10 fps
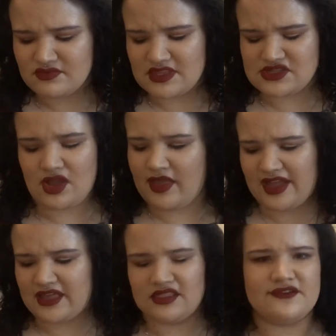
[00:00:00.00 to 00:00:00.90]
it's not like
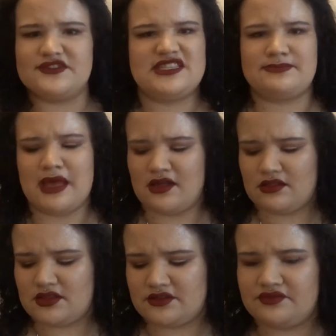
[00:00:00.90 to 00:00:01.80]
I love the smell
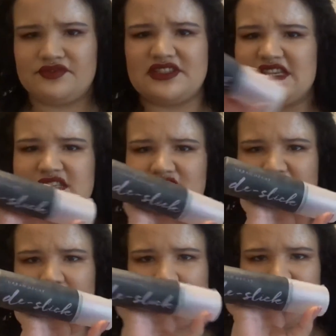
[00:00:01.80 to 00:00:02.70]
of
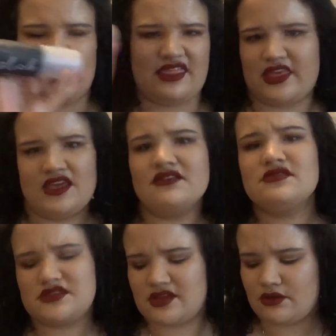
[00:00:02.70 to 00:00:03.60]
de-slick or anything.
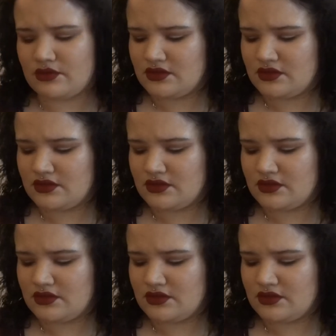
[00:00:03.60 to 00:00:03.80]
So